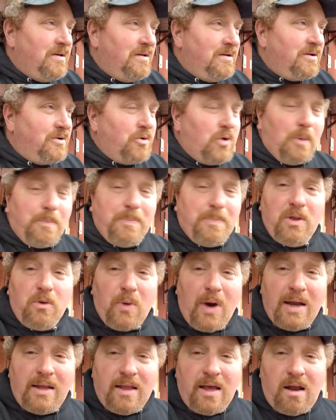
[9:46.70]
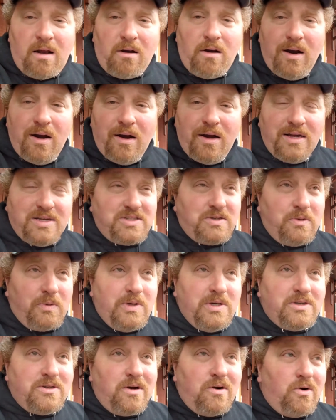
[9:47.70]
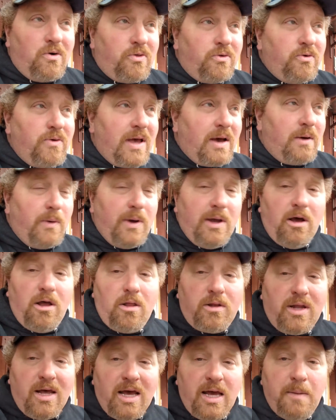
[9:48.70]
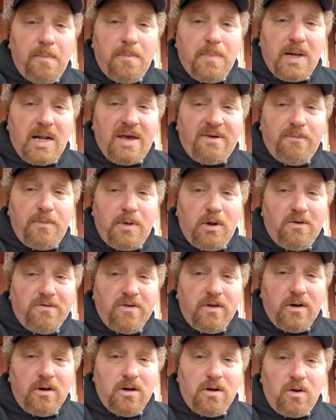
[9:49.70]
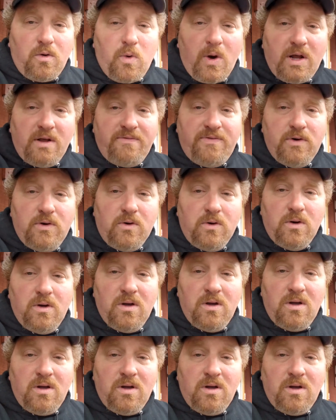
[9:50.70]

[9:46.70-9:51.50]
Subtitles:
Grew up in the Rhinelander area, so we used to go through that way all the time, but I haven't been over there in quite a few.